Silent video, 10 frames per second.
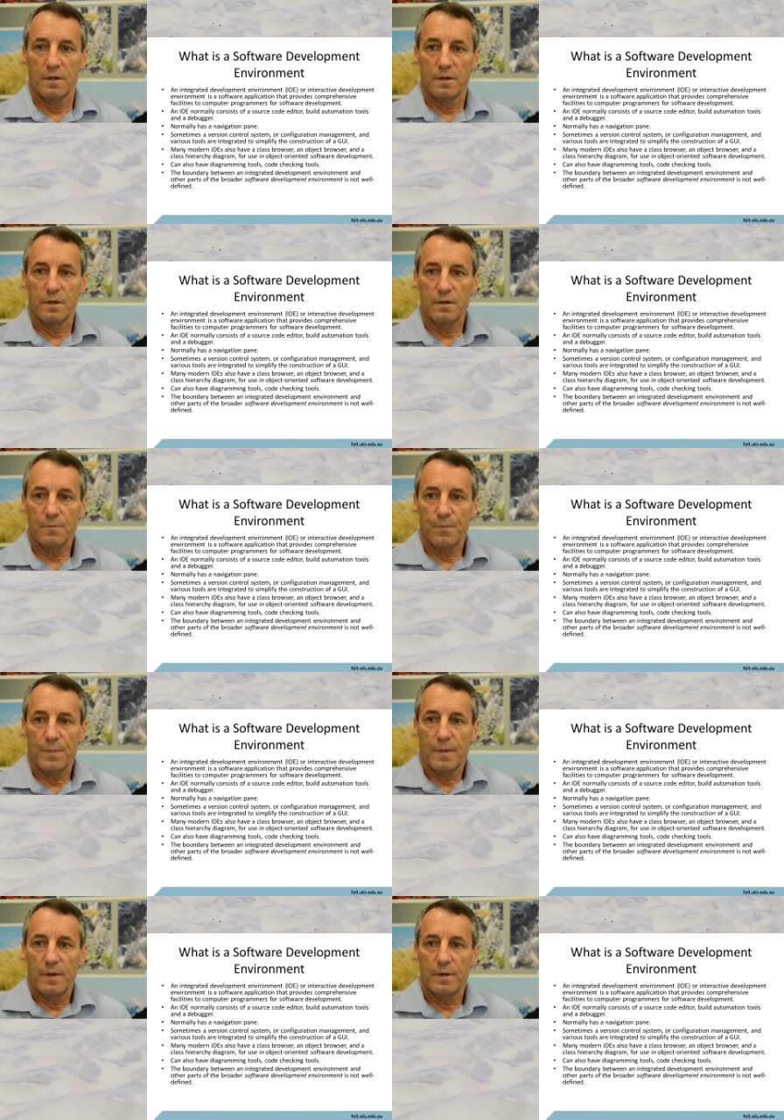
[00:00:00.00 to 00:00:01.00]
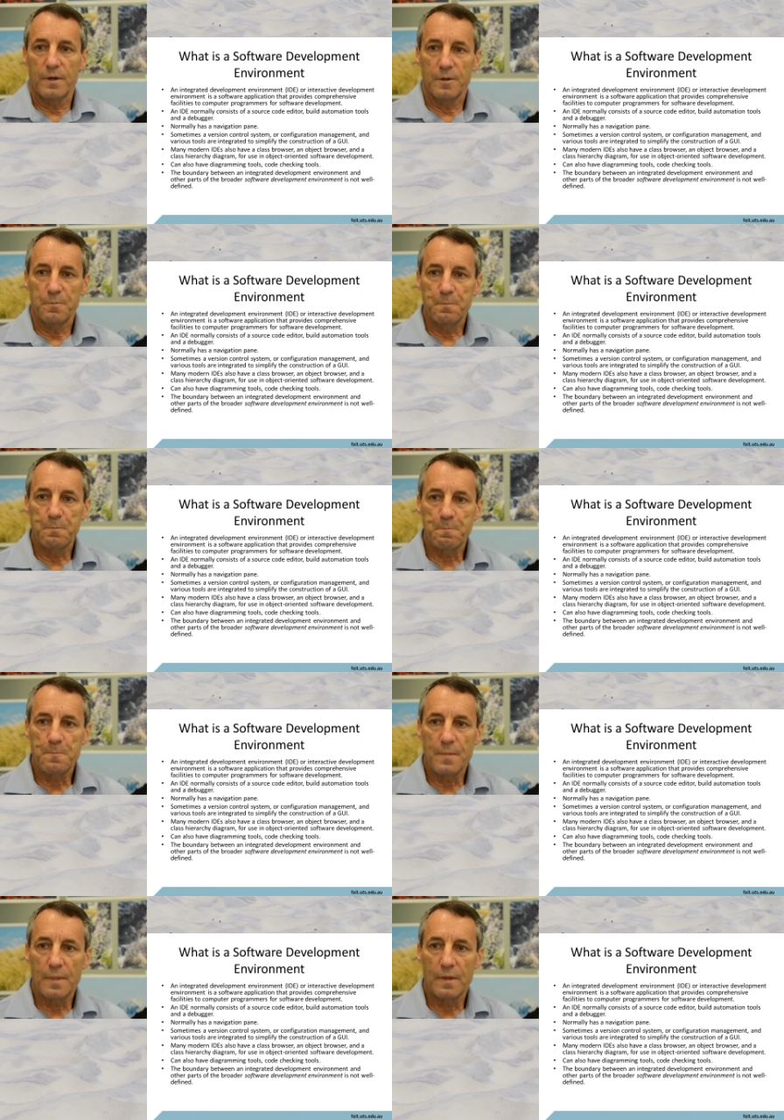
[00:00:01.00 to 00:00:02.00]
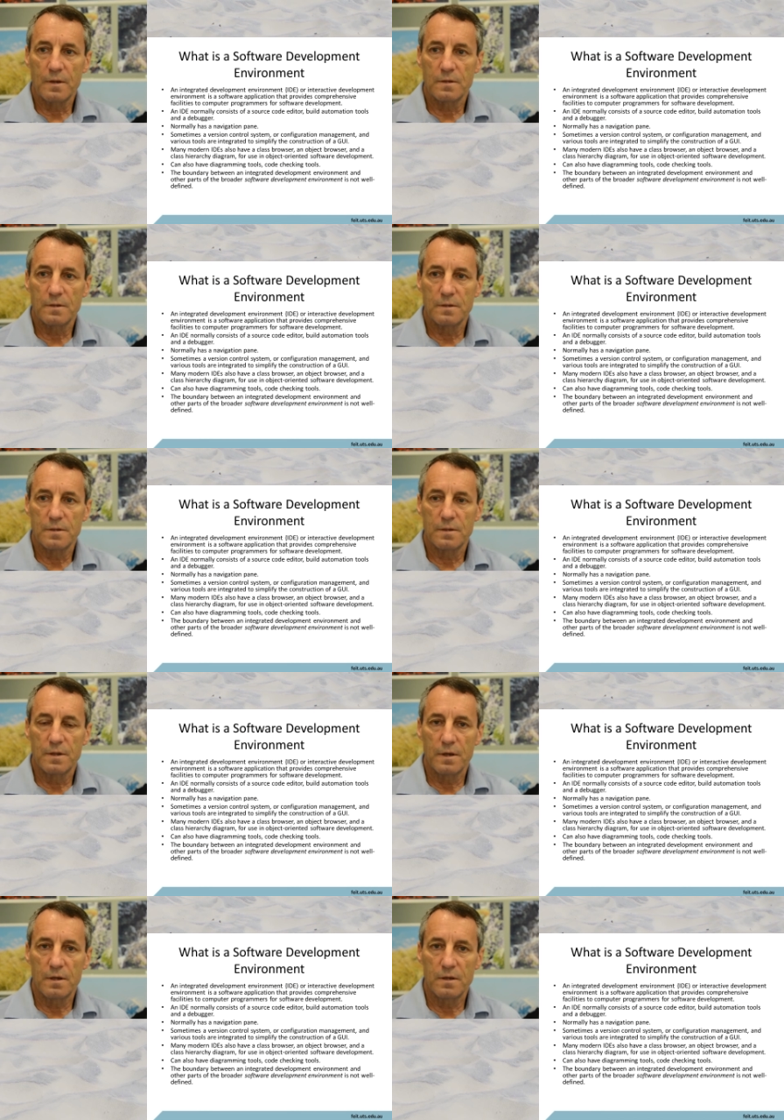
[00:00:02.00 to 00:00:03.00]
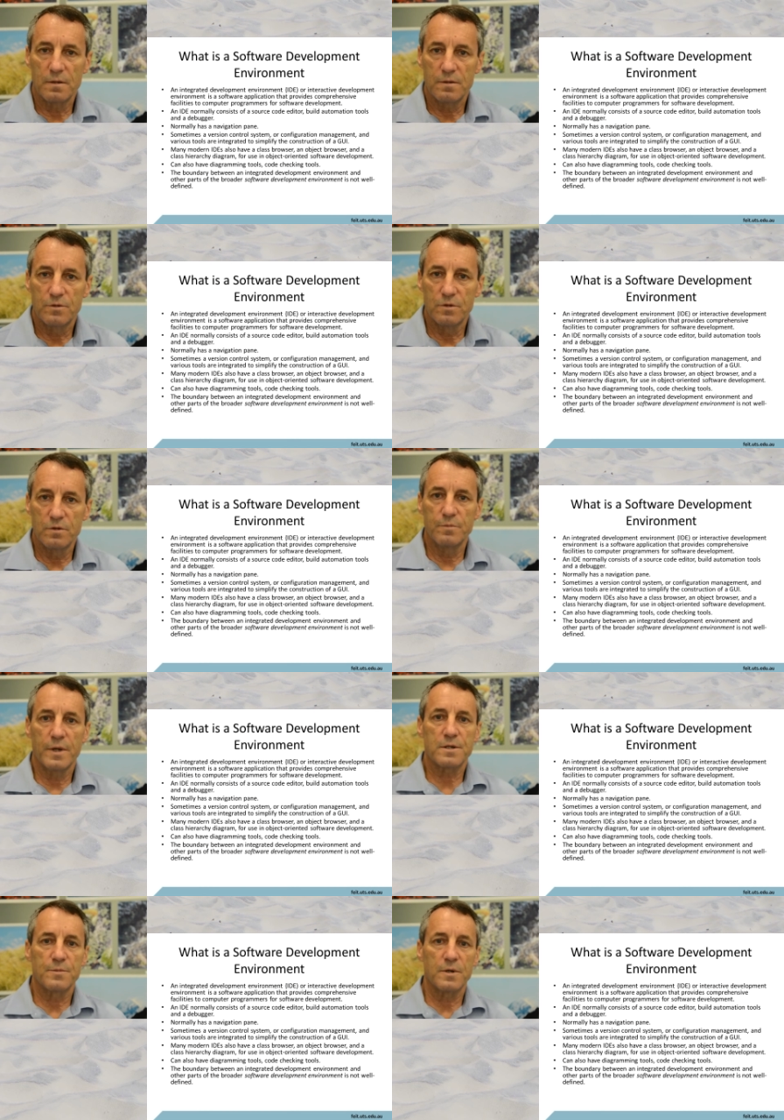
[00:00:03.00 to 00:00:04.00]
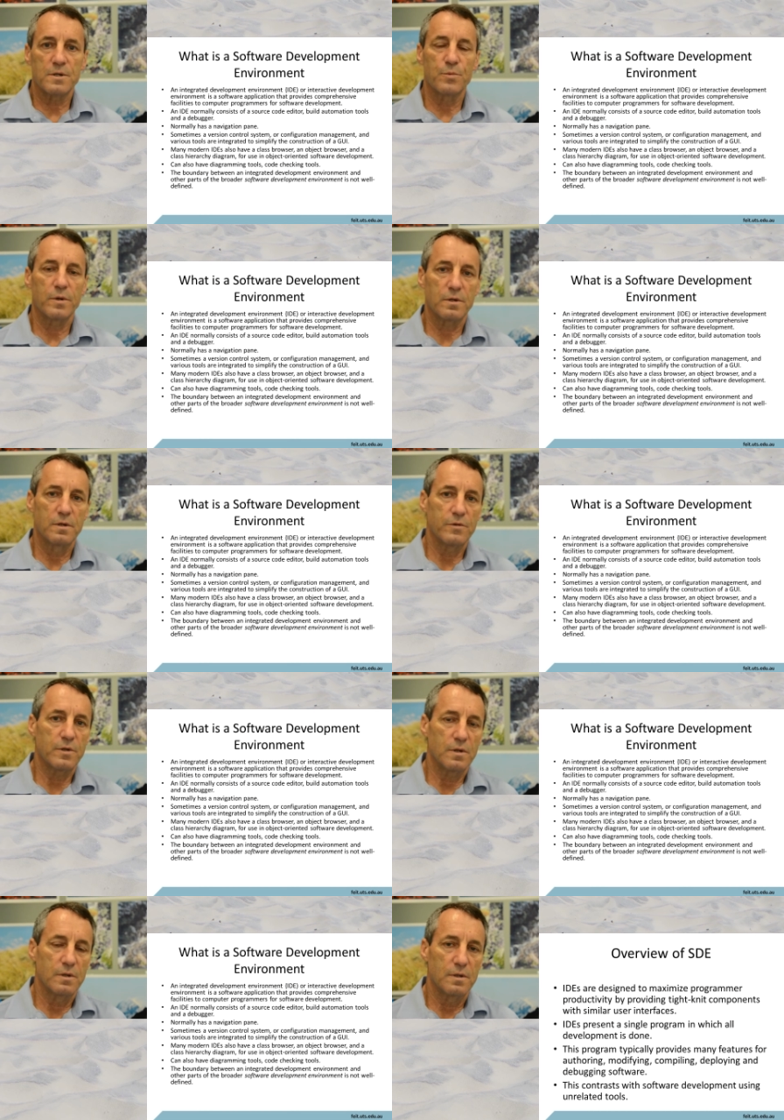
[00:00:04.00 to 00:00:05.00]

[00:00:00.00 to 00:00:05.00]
Now, um, they do maximize productivity.